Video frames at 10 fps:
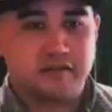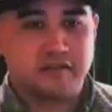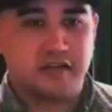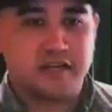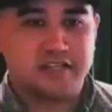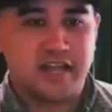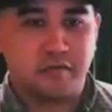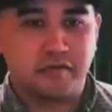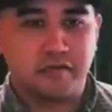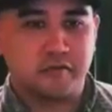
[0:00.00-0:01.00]
contact
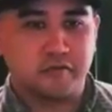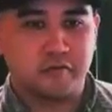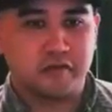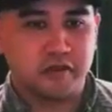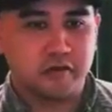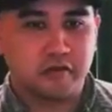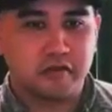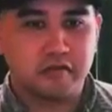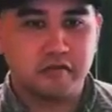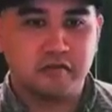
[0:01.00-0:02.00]
with the dirt or the earth.
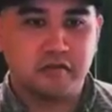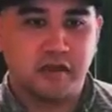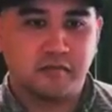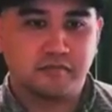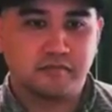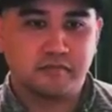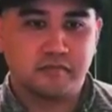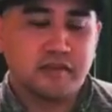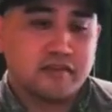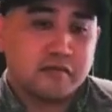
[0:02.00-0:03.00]

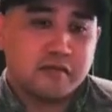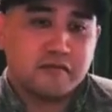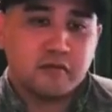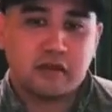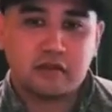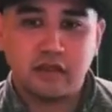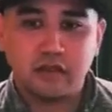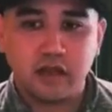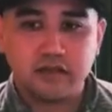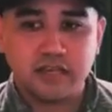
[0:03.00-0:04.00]
Because if you get in
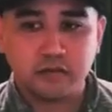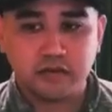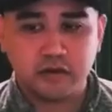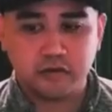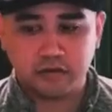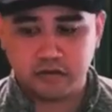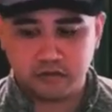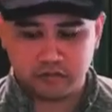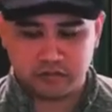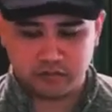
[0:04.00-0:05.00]
contact with the earth and
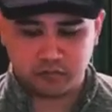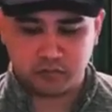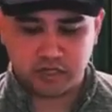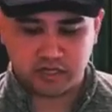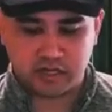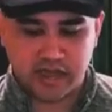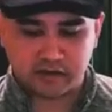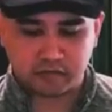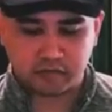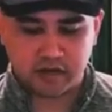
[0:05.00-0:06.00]
you
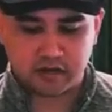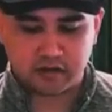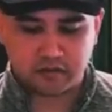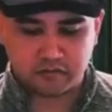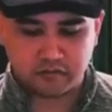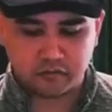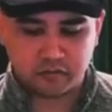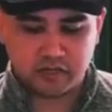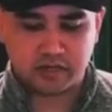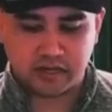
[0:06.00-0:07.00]
reconnect, right, and you
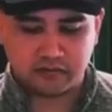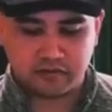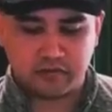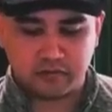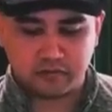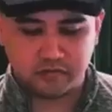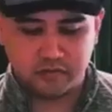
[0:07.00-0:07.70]
reconnect to those